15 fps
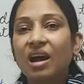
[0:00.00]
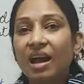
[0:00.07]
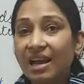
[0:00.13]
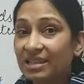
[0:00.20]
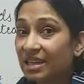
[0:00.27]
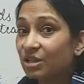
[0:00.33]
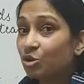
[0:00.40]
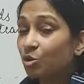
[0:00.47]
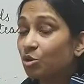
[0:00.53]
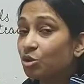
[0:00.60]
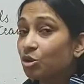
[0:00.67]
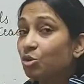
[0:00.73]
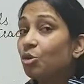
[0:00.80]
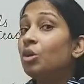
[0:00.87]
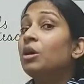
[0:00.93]
As I told
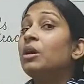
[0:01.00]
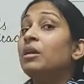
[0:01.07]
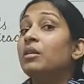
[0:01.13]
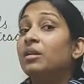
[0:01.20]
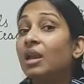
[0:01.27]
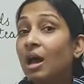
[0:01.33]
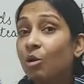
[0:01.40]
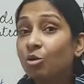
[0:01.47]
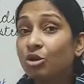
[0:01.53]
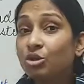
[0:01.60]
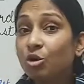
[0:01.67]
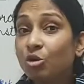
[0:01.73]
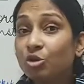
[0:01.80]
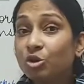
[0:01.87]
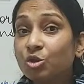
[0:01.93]
you, noun is
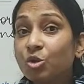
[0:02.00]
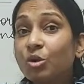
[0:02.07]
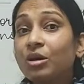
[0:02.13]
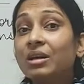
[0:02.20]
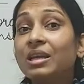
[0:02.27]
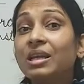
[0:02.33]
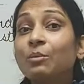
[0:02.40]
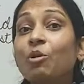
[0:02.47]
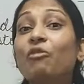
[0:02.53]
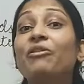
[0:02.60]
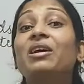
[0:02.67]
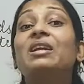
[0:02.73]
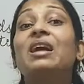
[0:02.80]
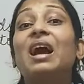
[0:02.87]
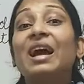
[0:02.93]
also a name of
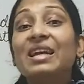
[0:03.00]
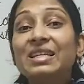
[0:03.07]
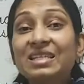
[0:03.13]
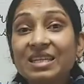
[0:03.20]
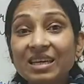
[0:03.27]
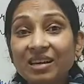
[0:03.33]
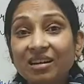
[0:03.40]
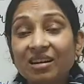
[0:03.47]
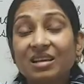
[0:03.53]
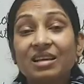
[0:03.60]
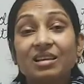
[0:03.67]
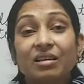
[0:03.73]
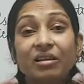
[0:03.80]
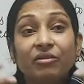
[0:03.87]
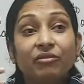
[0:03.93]
an idea
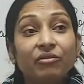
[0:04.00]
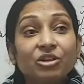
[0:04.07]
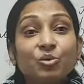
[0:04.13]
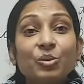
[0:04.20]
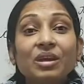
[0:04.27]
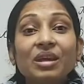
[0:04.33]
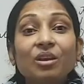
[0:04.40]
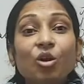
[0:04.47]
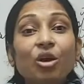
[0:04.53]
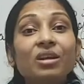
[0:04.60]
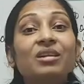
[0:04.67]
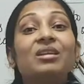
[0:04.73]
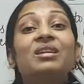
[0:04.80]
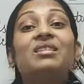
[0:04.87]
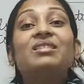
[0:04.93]
which we
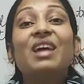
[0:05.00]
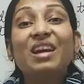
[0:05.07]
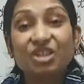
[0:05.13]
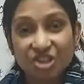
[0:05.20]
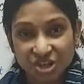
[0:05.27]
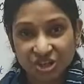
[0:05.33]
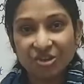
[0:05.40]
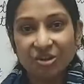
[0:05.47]
cannot touch,